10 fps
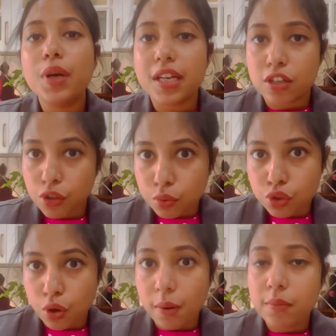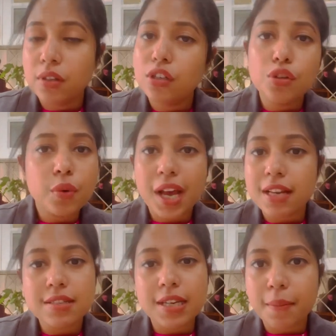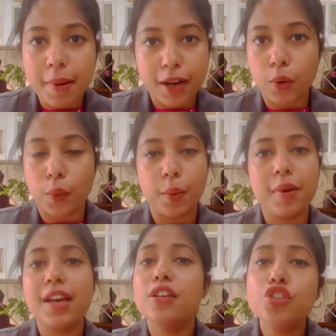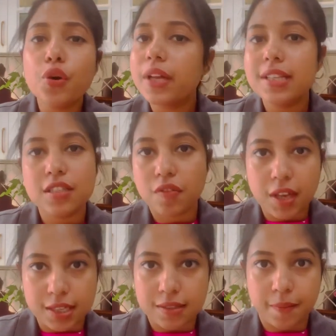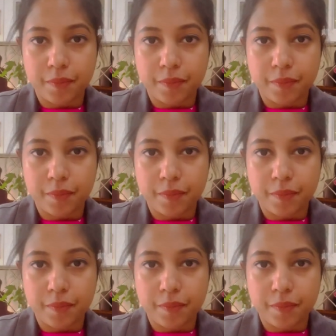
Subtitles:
get a new job, you can sit back home and enjoy this phase.